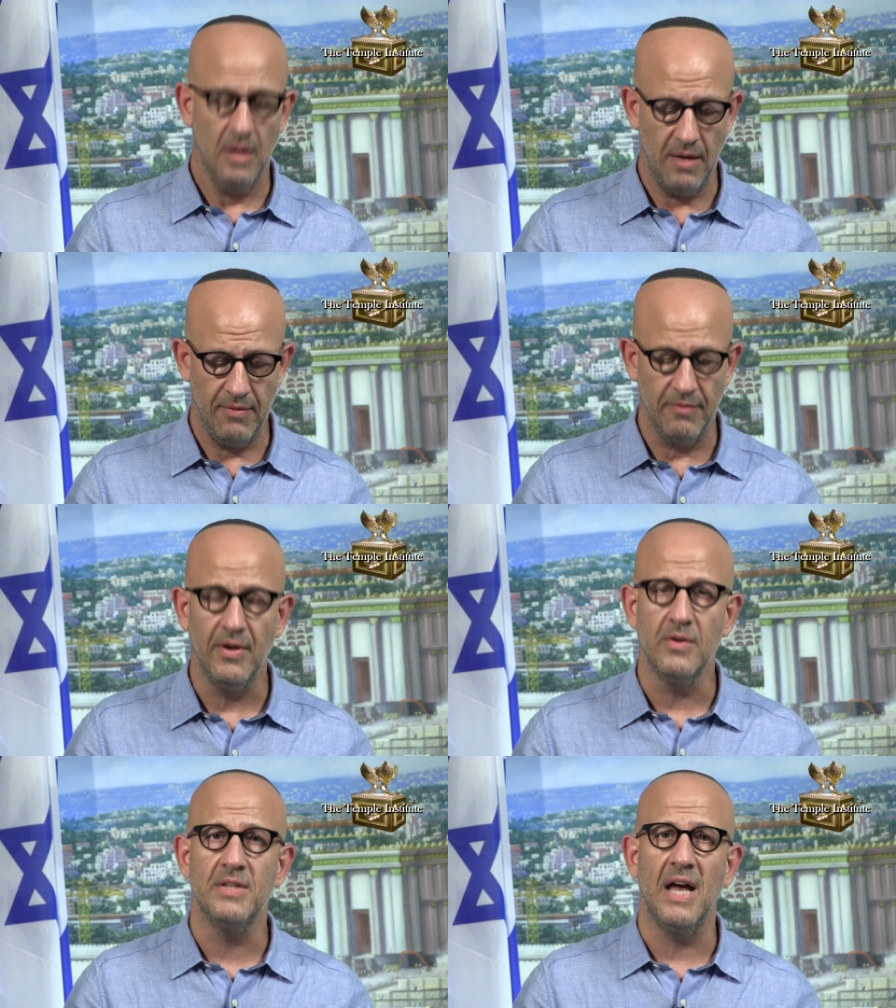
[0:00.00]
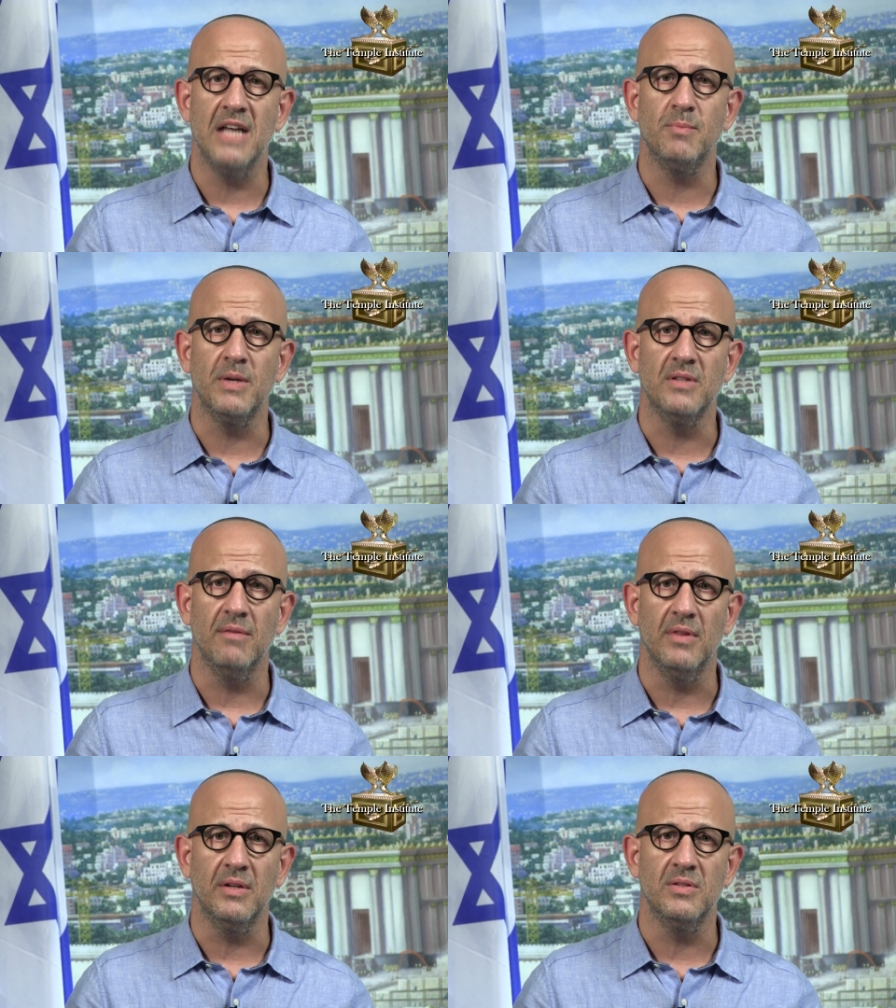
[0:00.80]
of the various aspects
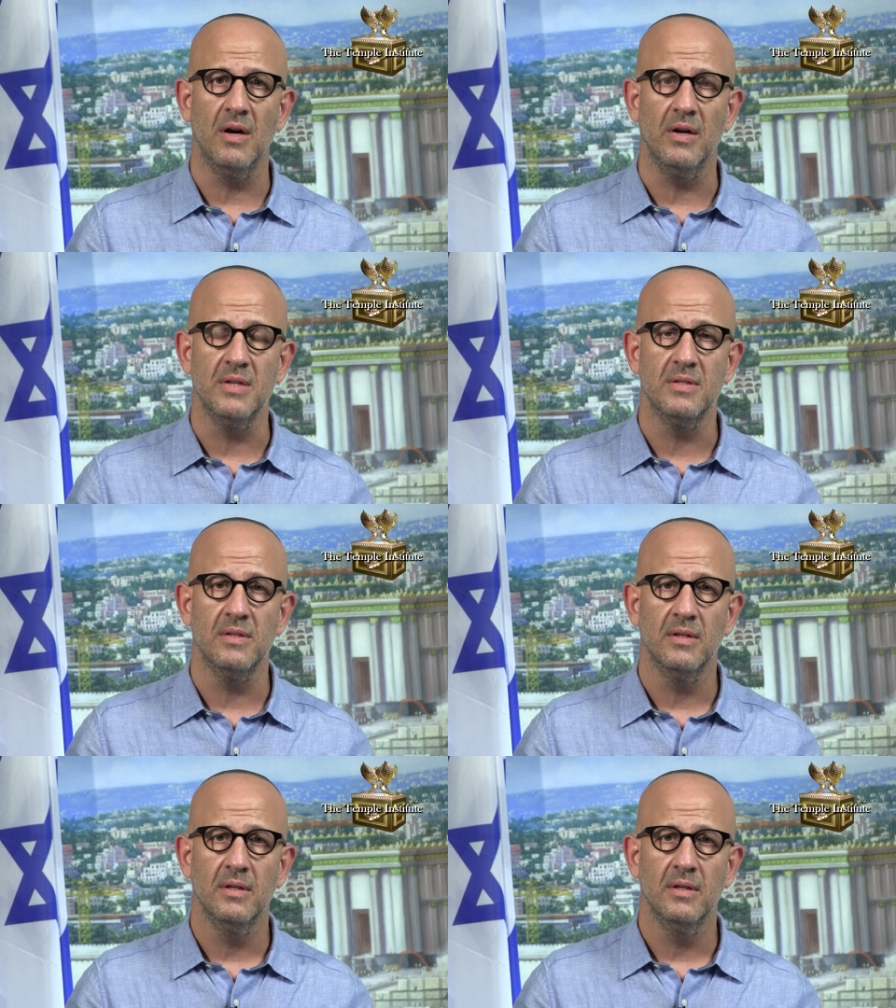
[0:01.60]
of the Ketoret.